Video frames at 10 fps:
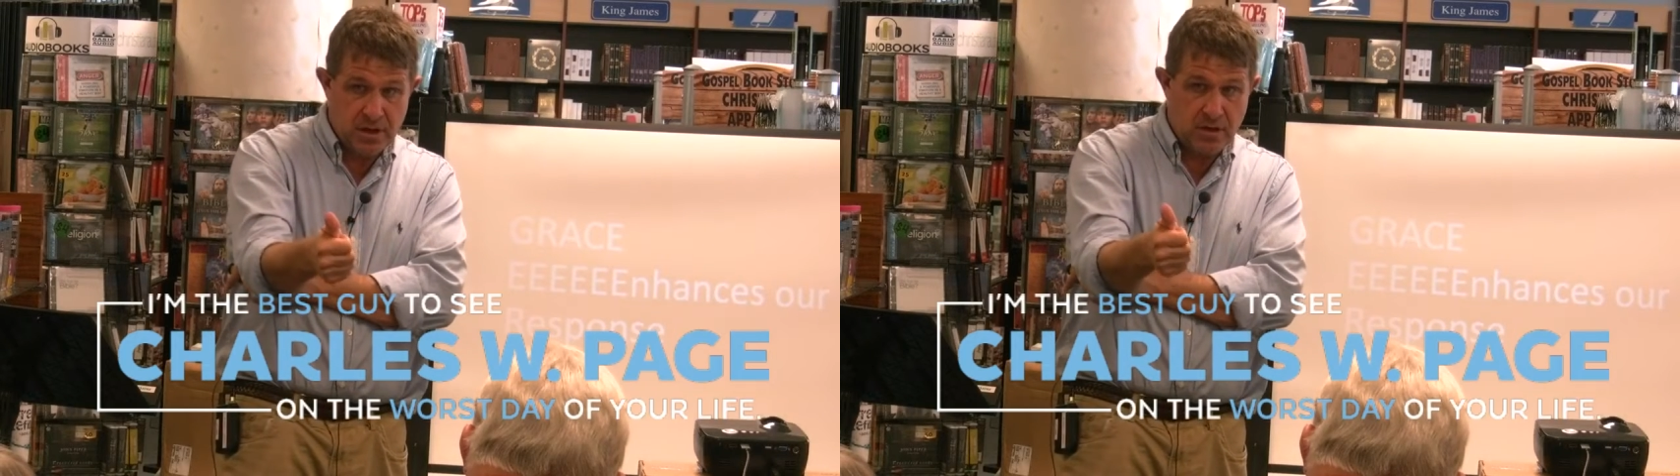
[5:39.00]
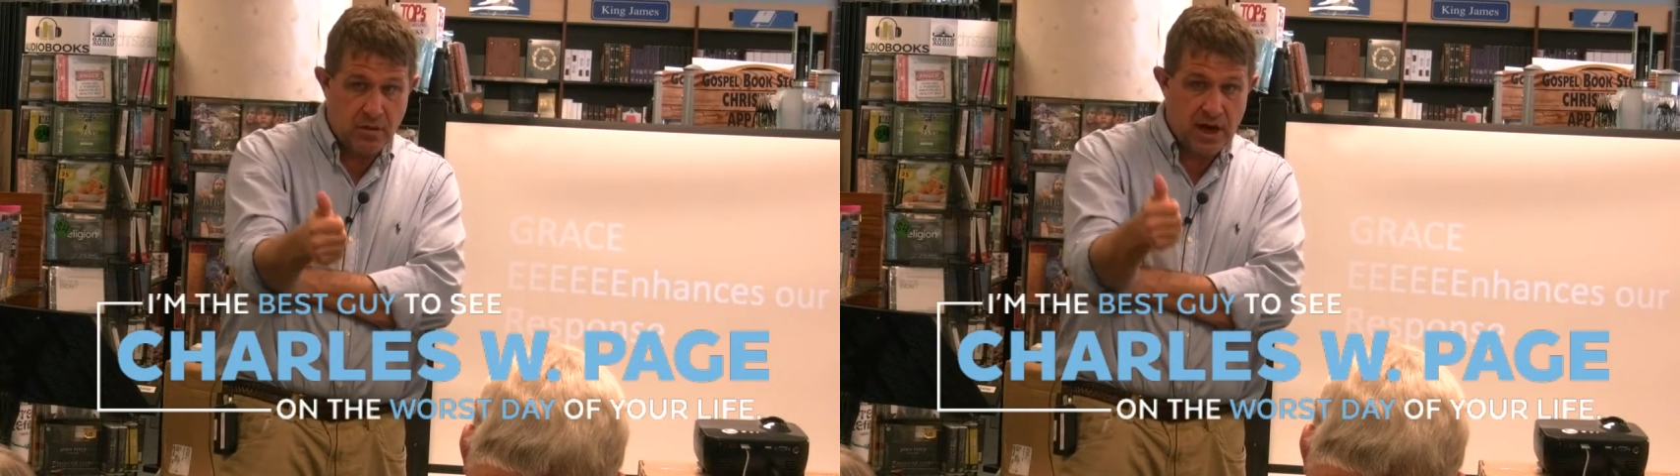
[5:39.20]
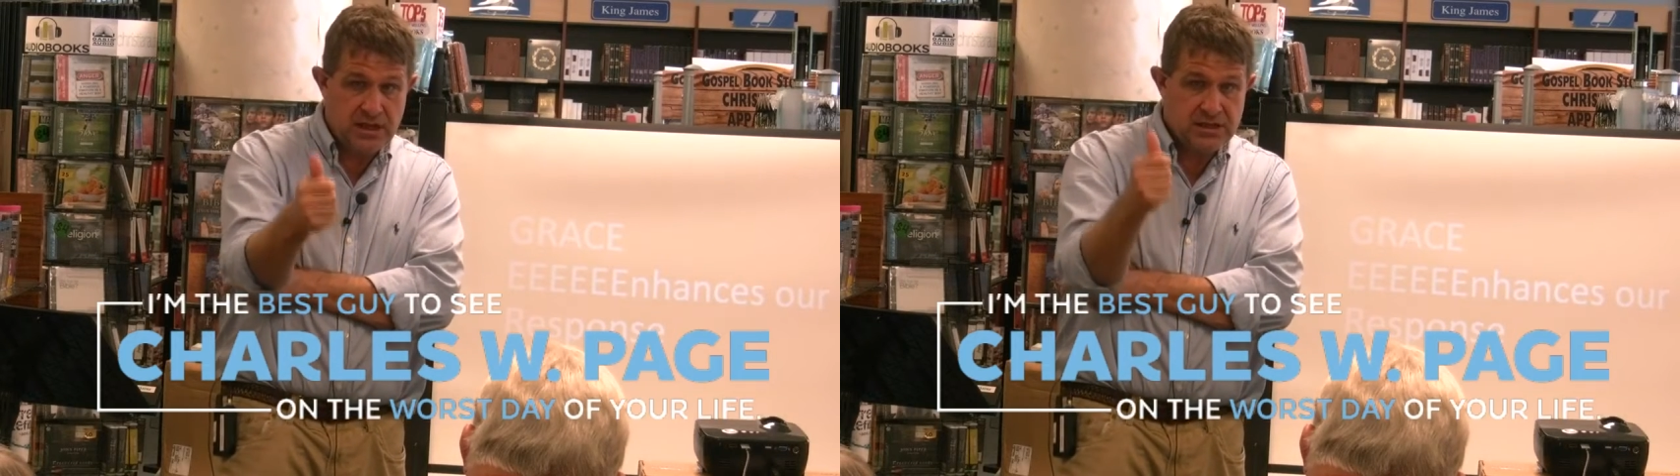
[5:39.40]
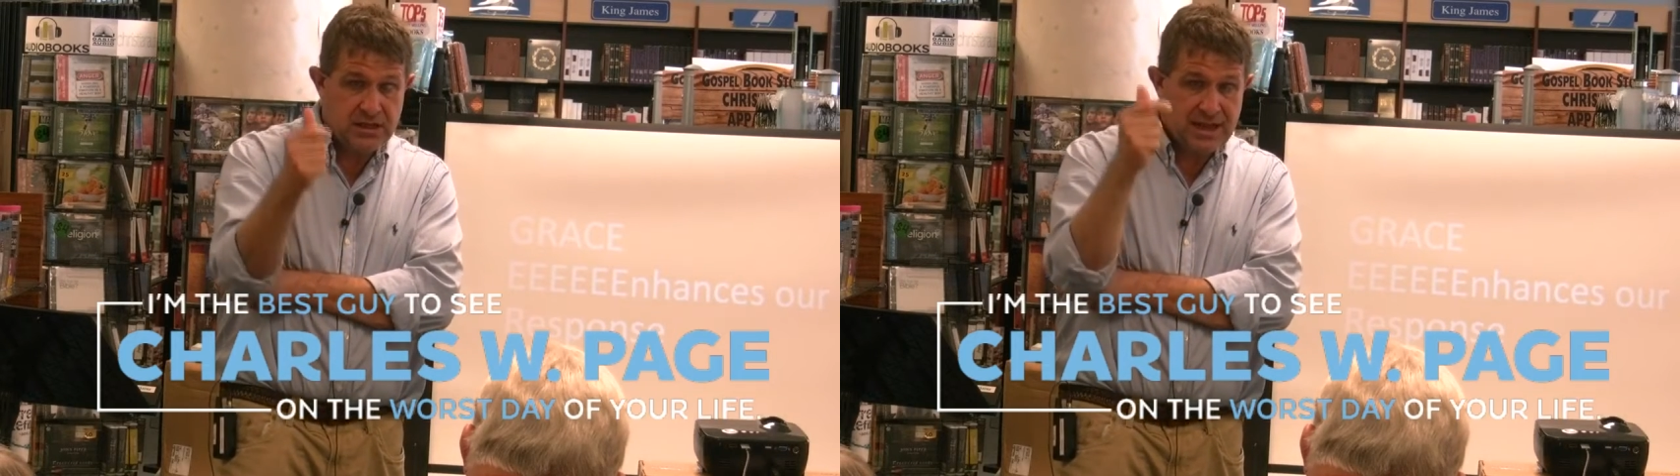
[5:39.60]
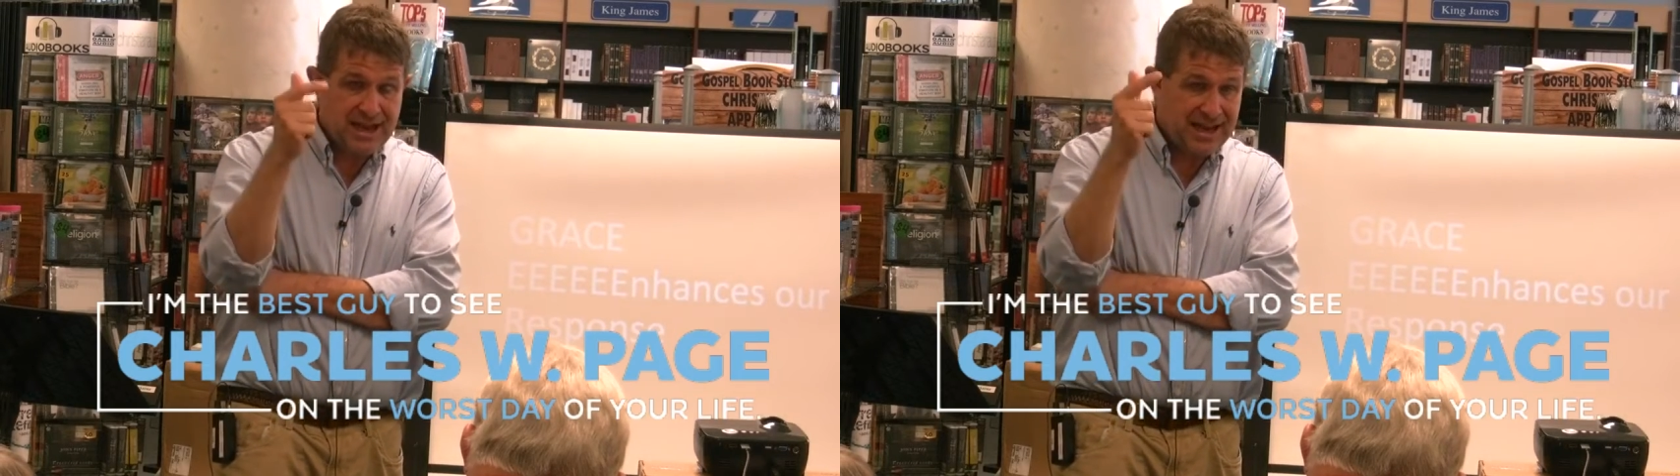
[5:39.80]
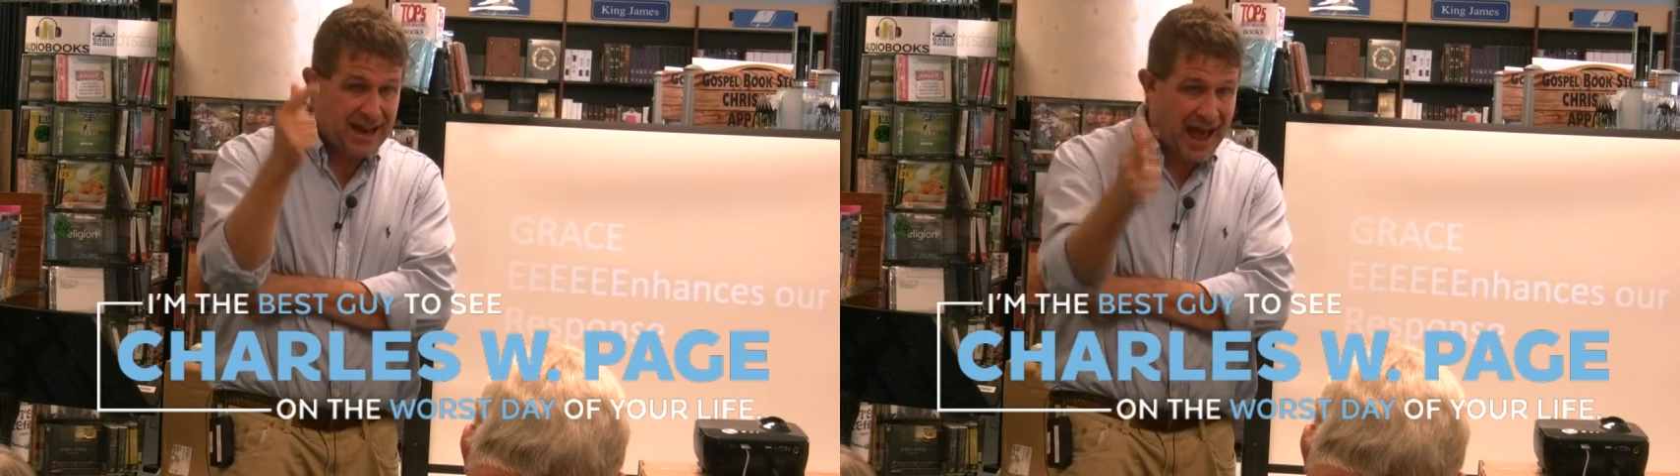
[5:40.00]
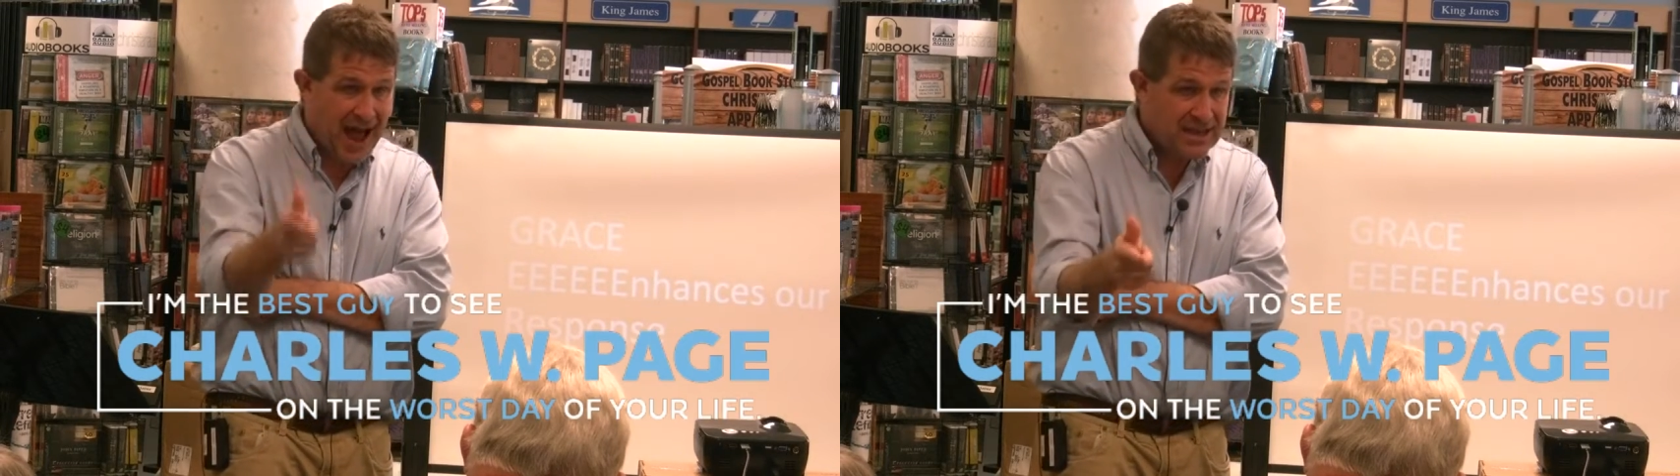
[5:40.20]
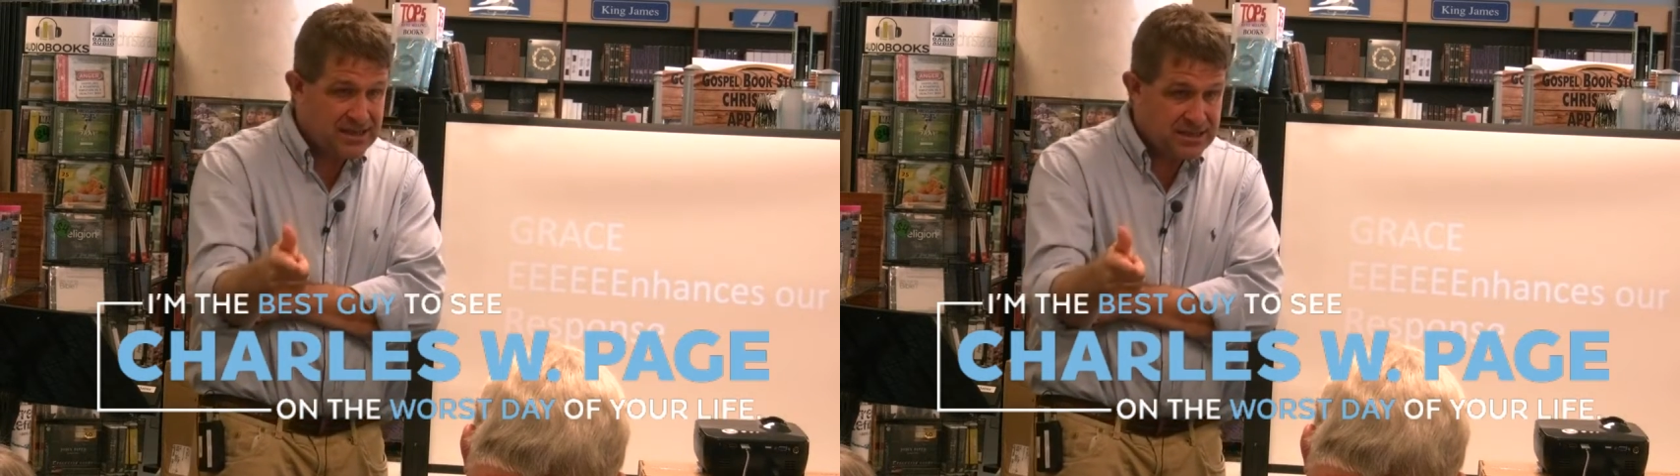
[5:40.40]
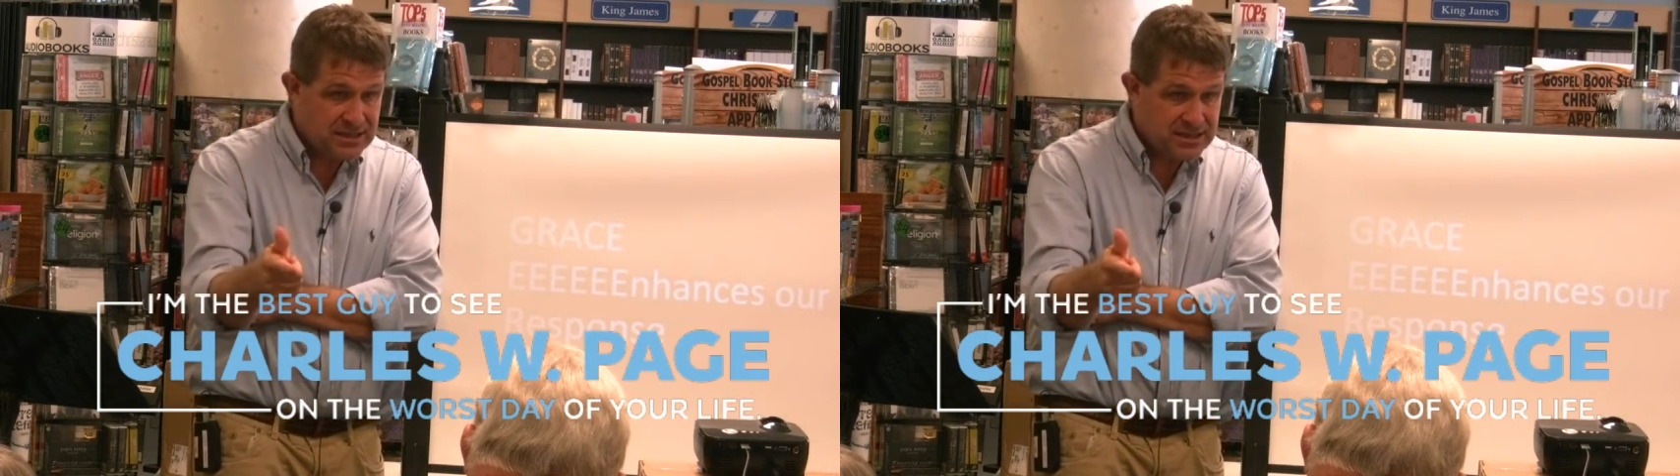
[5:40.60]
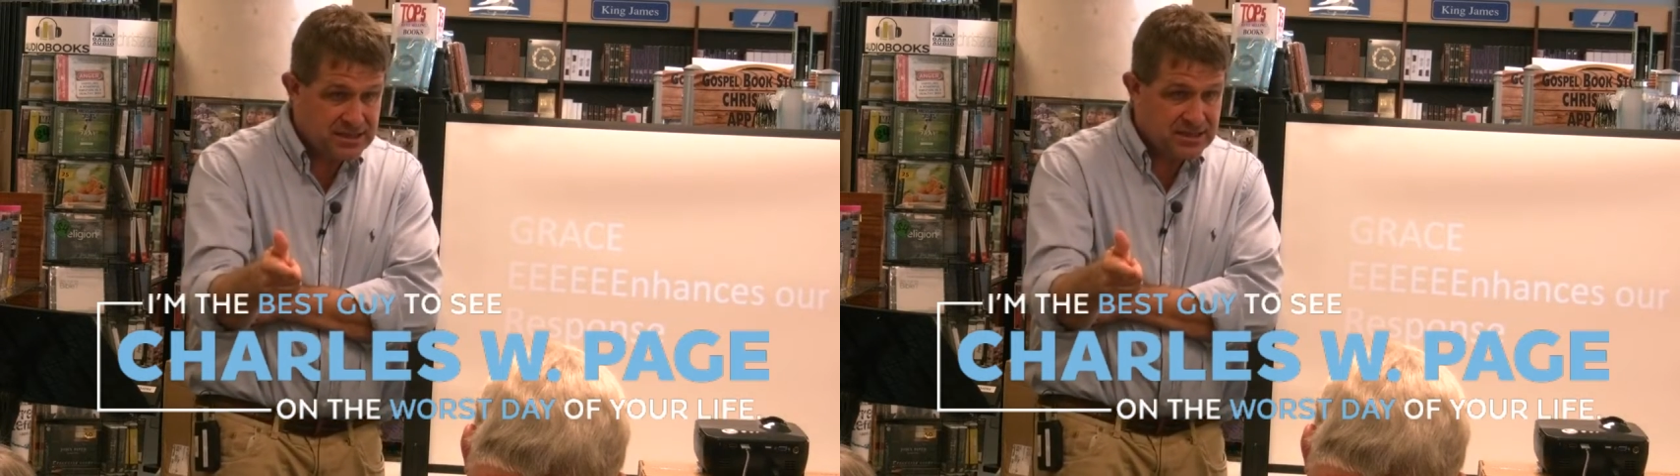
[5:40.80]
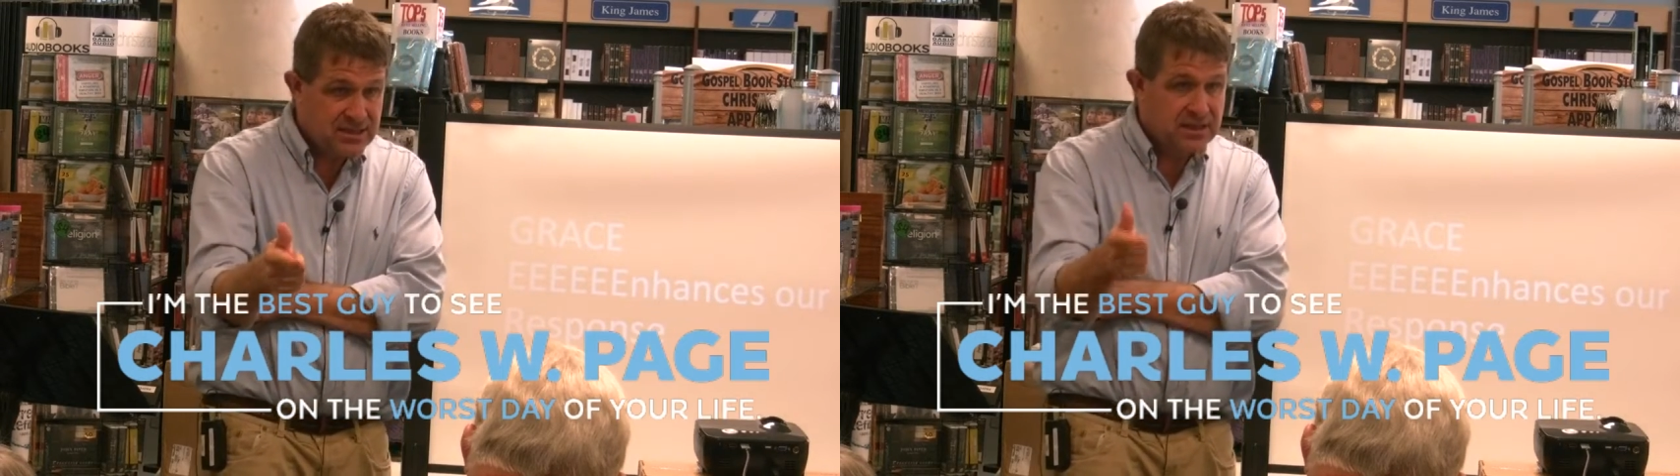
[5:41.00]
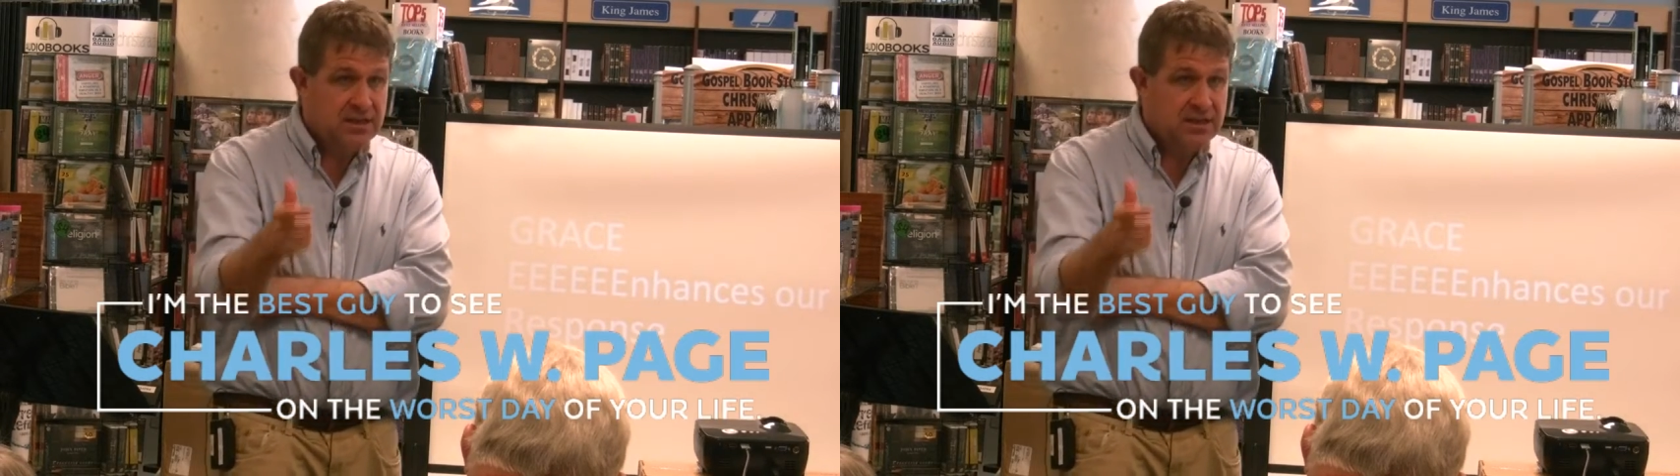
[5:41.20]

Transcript: grace enlightens us,